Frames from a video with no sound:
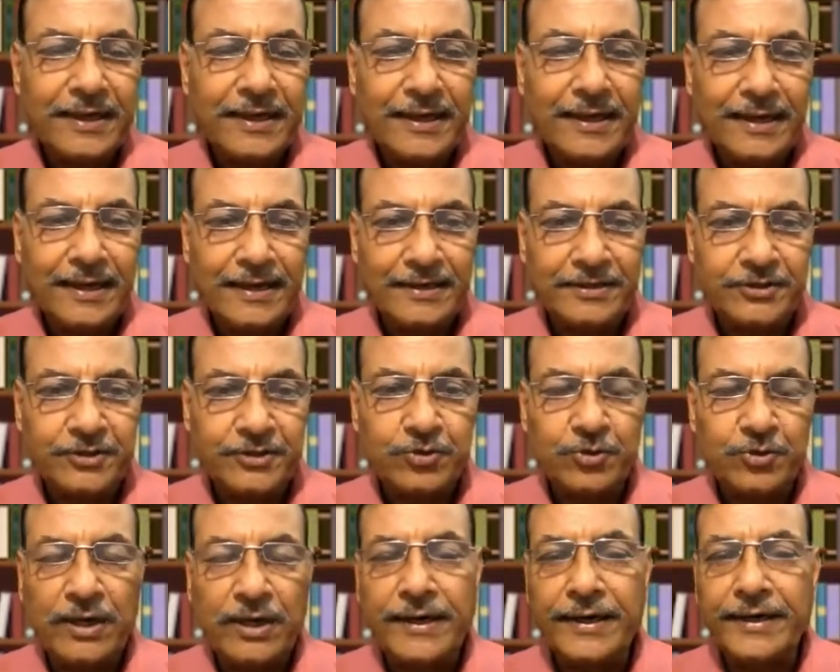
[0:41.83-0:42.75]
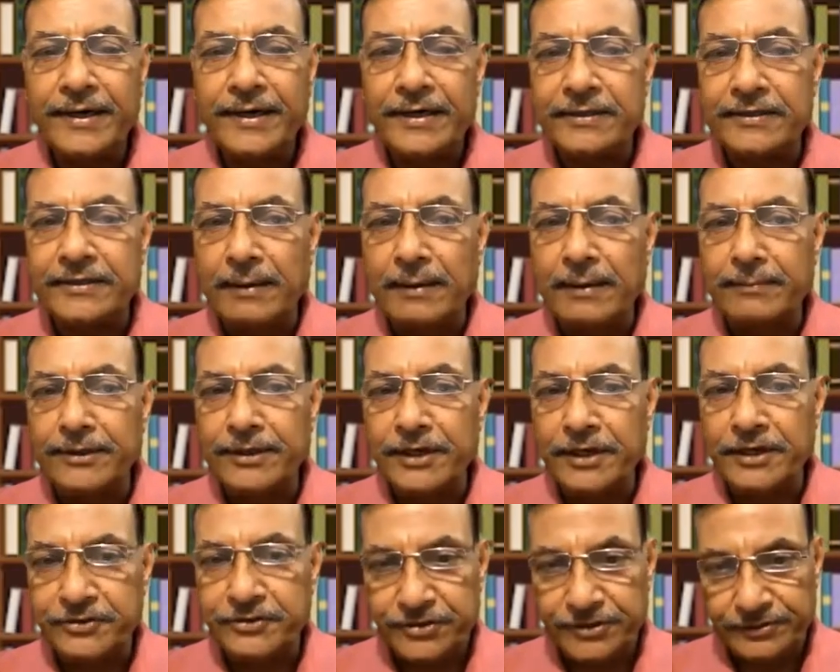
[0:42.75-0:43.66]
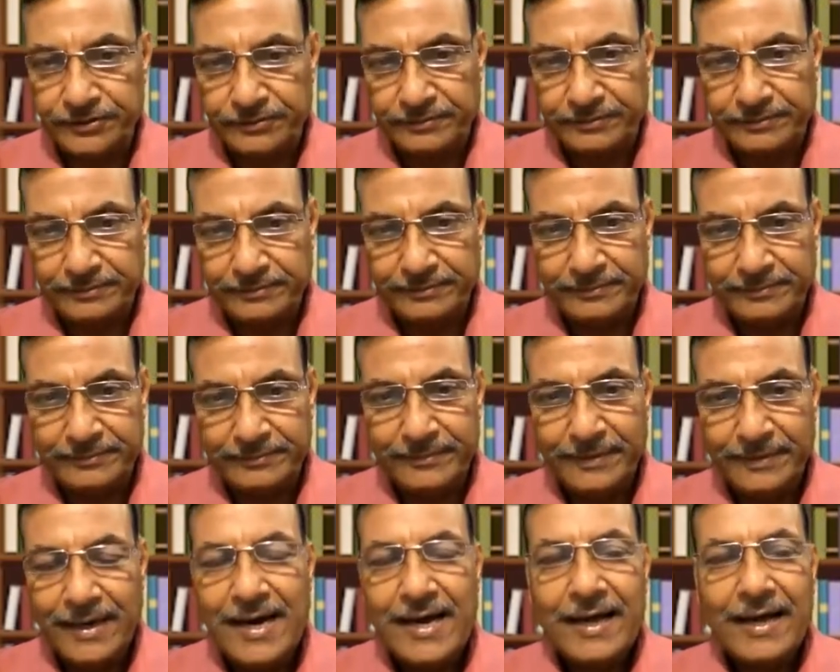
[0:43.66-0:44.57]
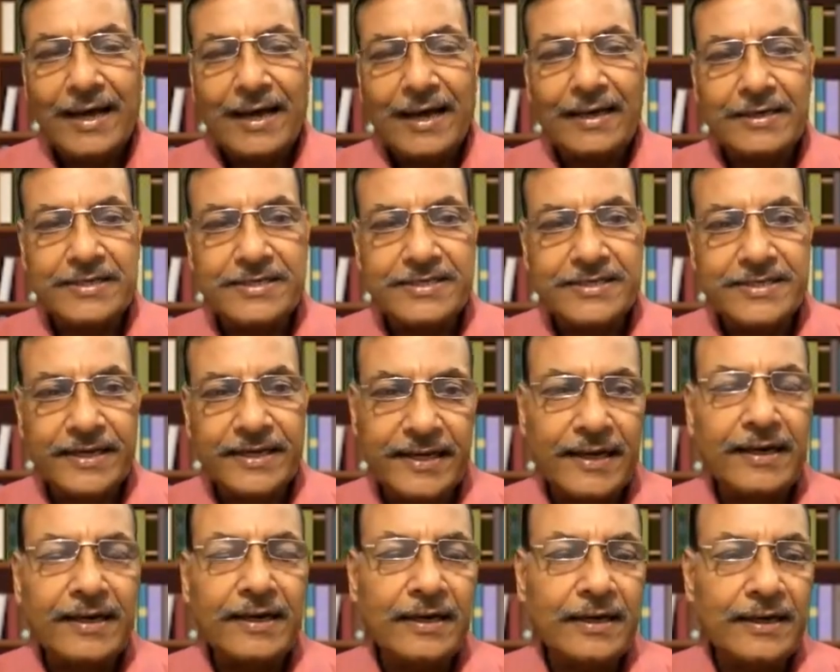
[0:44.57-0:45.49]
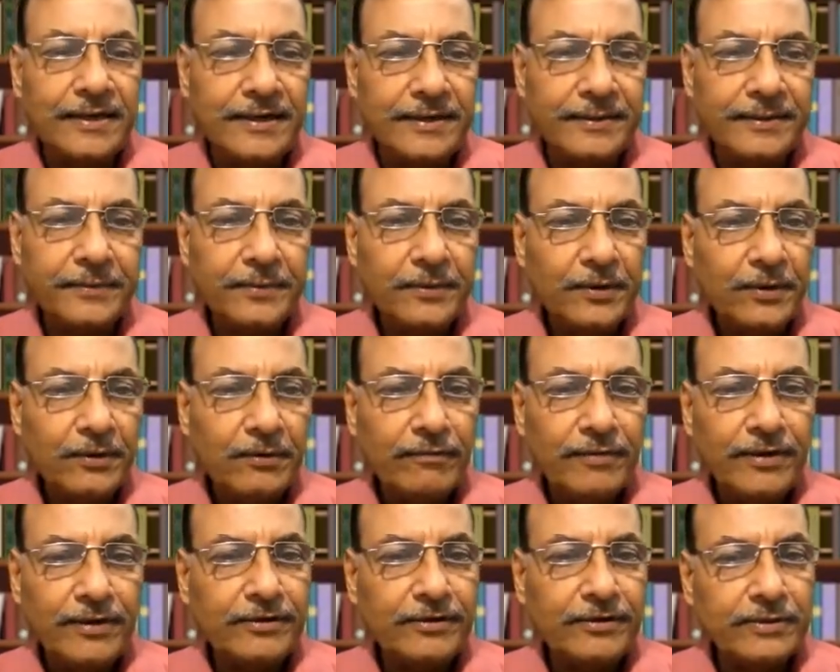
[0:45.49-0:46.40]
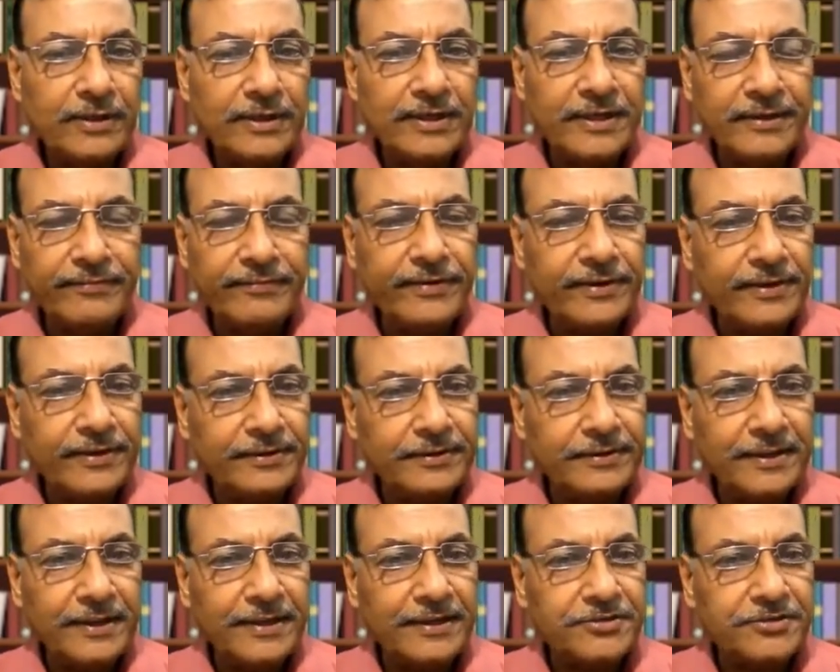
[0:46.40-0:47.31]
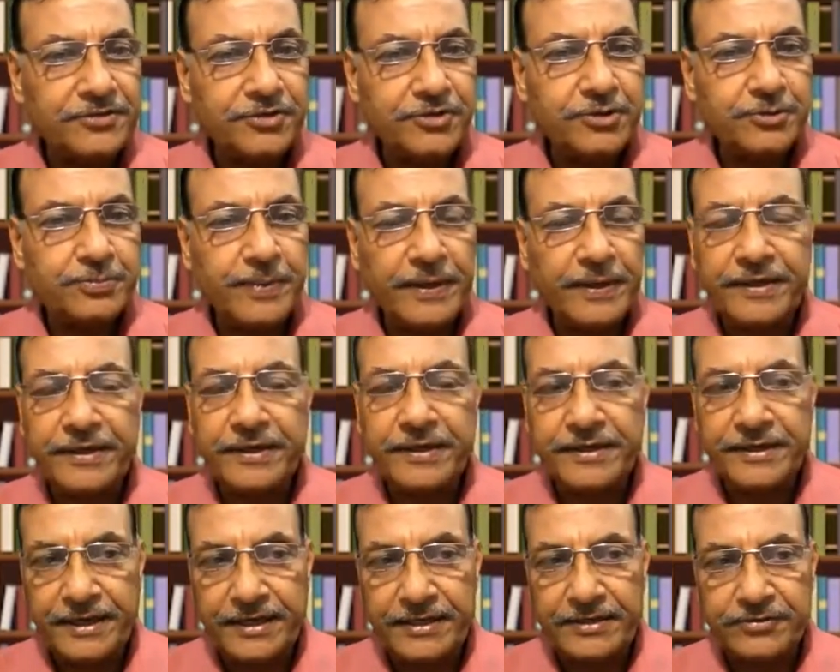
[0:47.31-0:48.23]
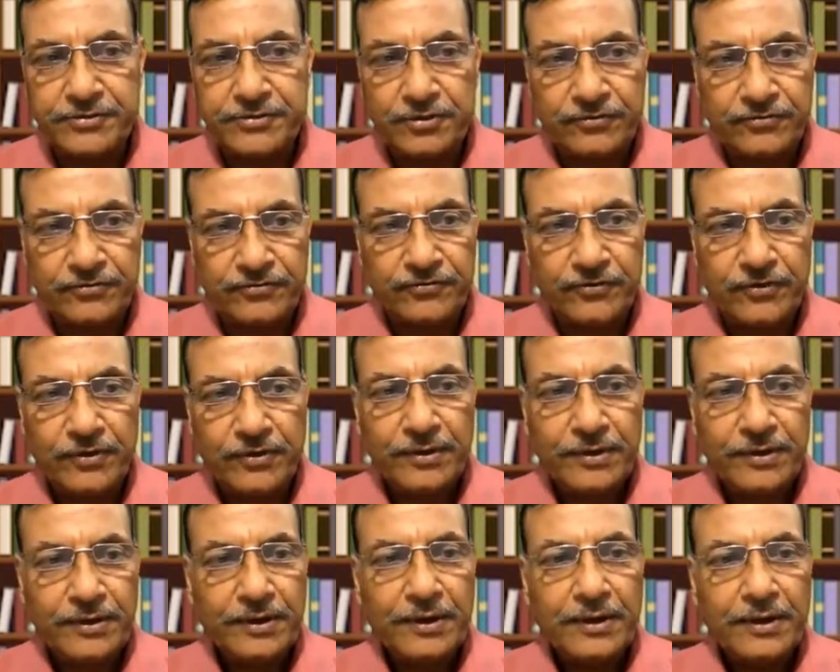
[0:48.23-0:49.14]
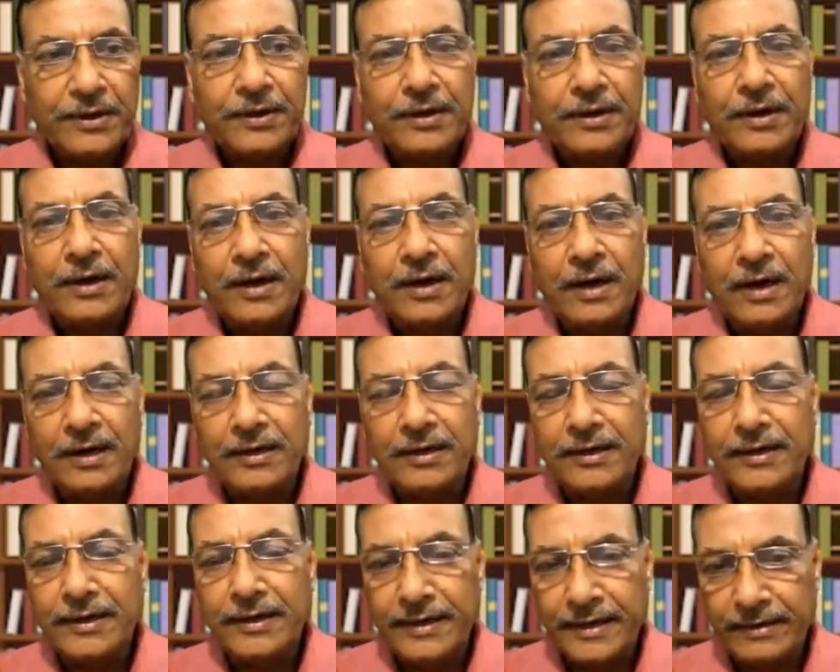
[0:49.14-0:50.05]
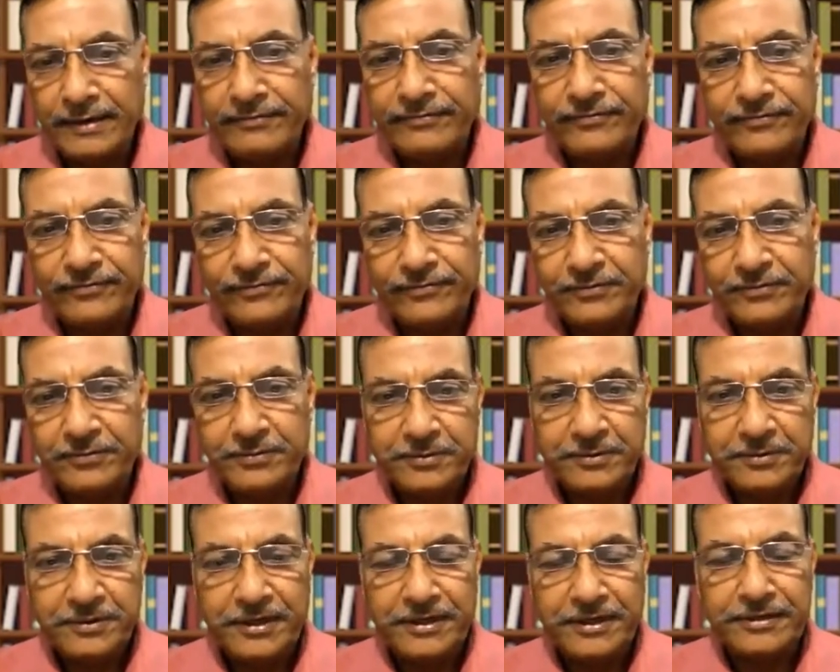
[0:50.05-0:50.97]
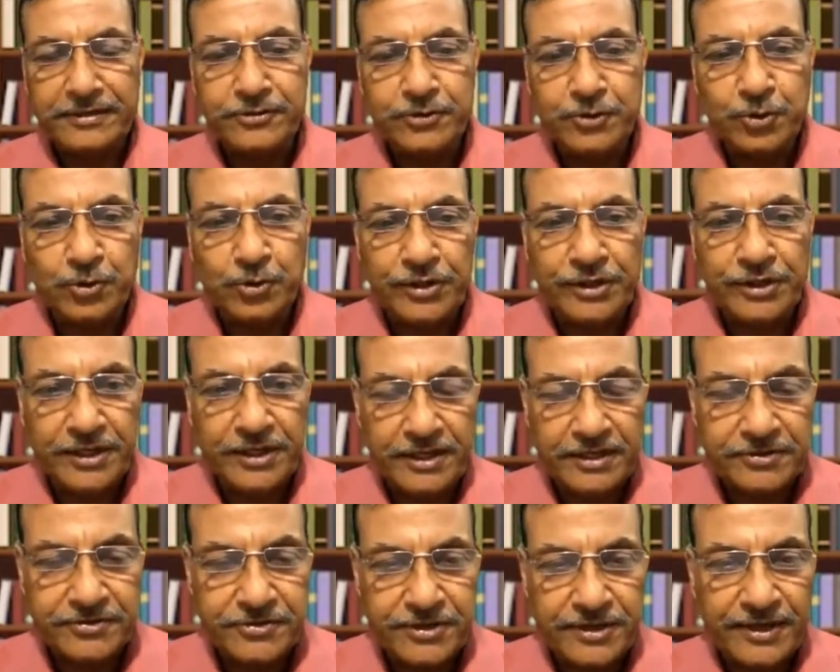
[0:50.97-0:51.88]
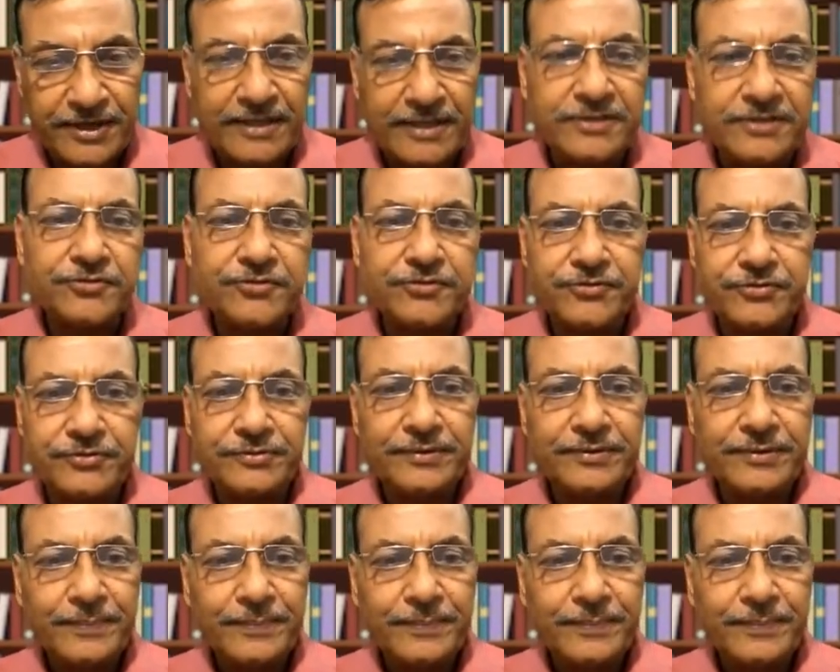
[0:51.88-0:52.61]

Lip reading: a joint examination. And secondly, when you are given a suspected case of ulnar nerve injury cases,